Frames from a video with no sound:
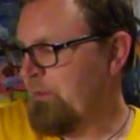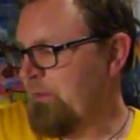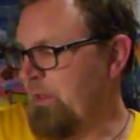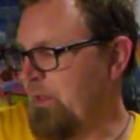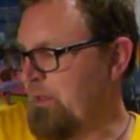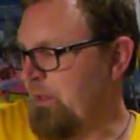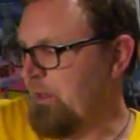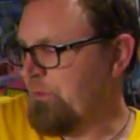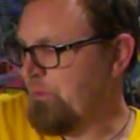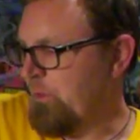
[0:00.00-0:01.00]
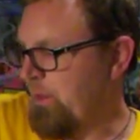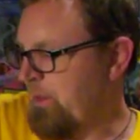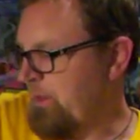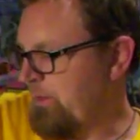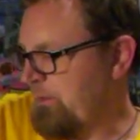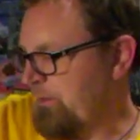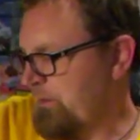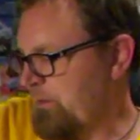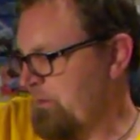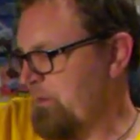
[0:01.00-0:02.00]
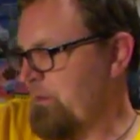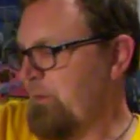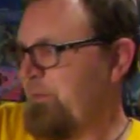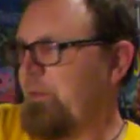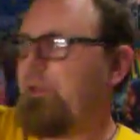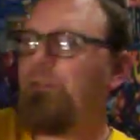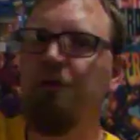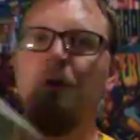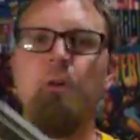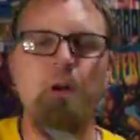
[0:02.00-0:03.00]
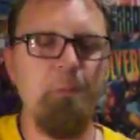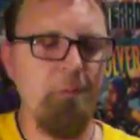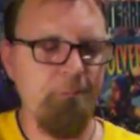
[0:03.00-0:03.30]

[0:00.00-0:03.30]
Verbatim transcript: Then I also had these show up.